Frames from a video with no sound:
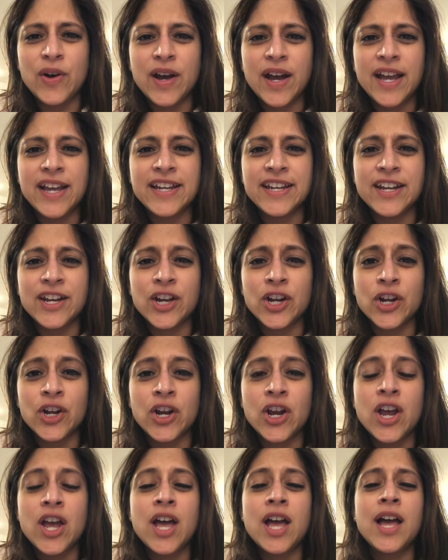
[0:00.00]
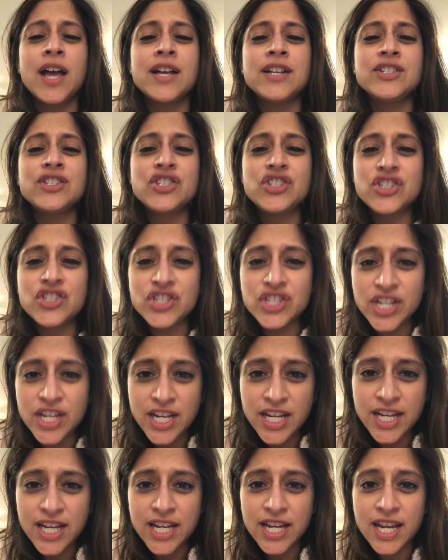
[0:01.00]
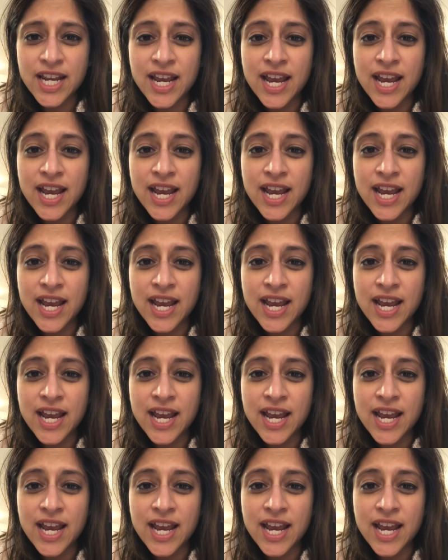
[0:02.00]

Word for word: I hear chink.